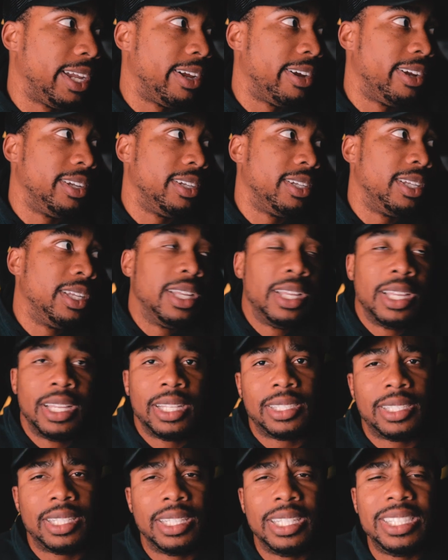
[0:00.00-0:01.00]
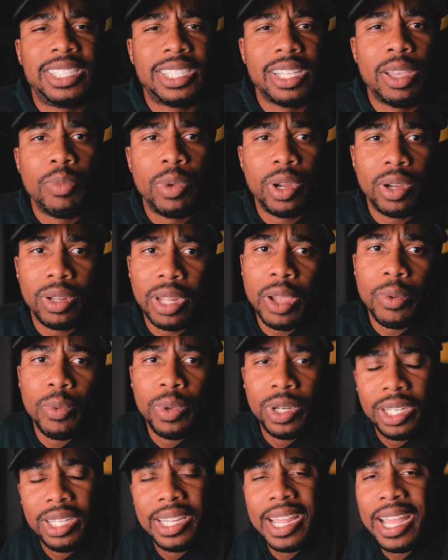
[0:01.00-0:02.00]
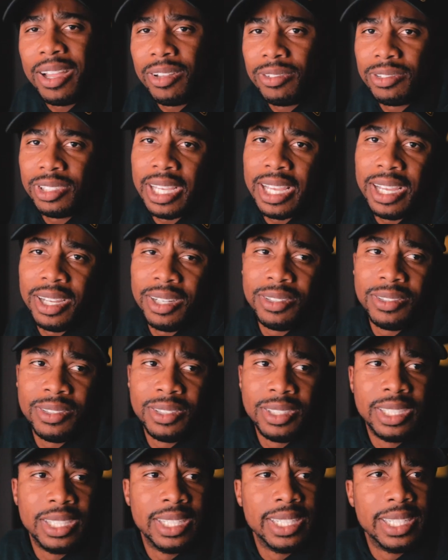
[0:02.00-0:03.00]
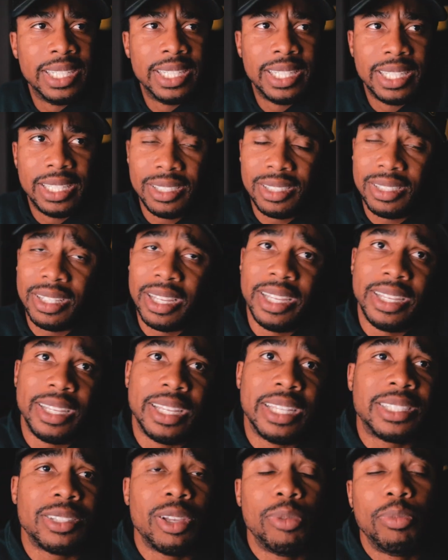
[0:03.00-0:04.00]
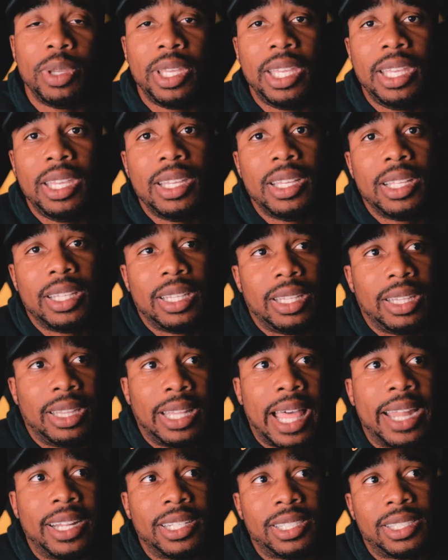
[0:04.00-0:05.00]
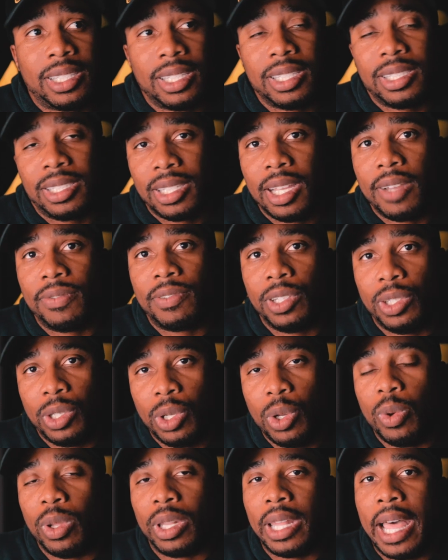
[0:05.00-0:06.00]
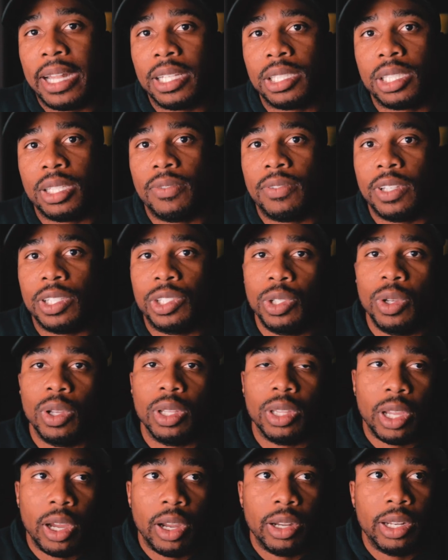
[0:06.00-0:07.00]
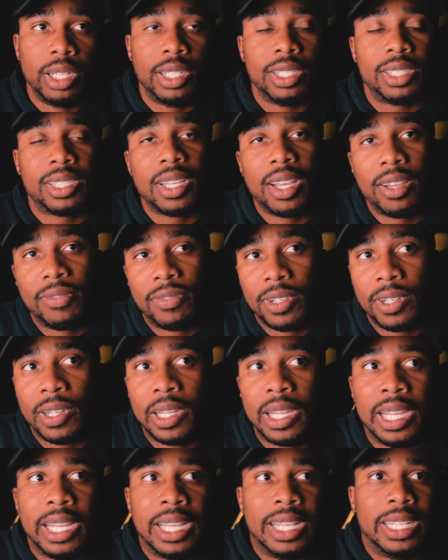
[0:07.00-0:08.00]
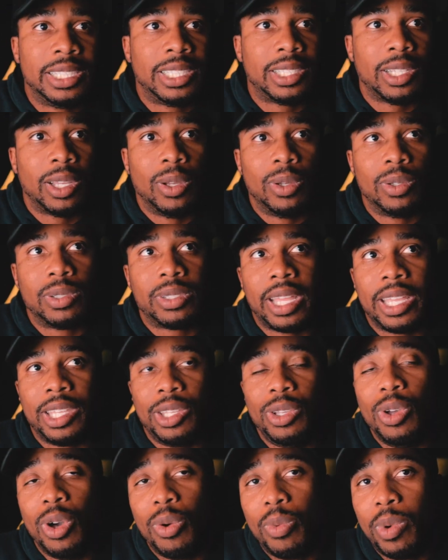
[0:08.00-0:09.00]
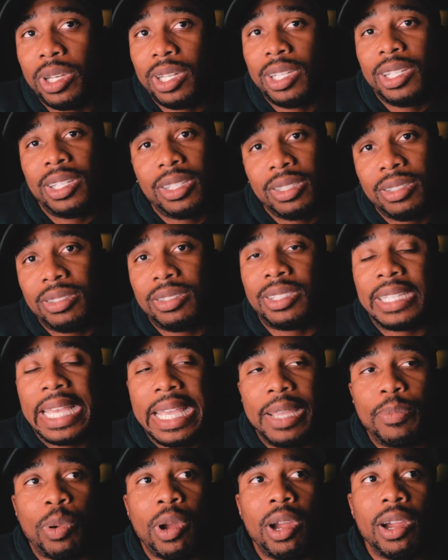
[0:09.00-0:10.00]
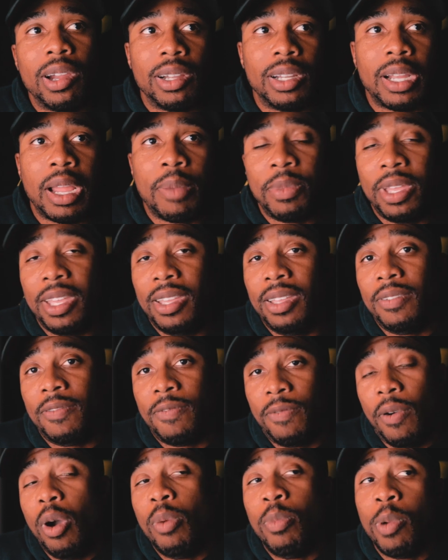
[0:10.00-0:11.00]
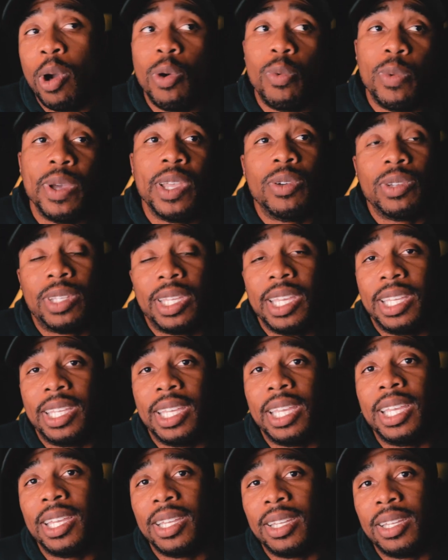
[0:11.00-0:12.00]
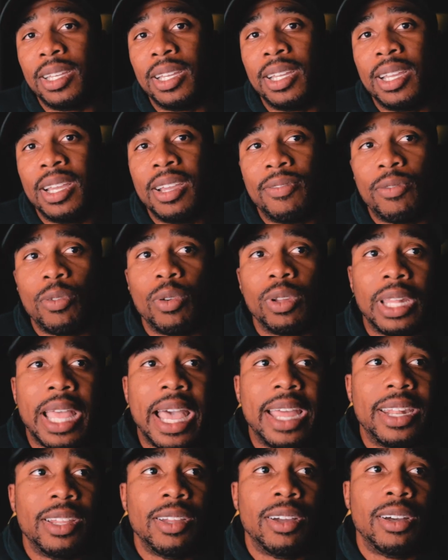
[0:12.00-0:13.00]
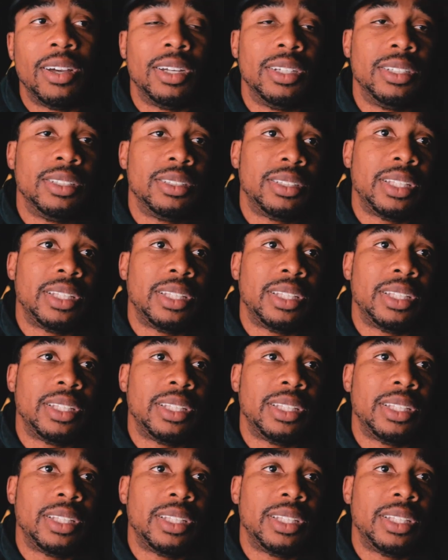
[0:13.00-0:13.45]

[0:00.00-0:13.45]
area, at least somewhere, like, with a downtown, it's like, it's going to be a lot of stuff to do and a lot of stuff that you're going to learn and discover. So it's like, you're going to want to take part. I mean, FOMO will kick in for a lot of y'all.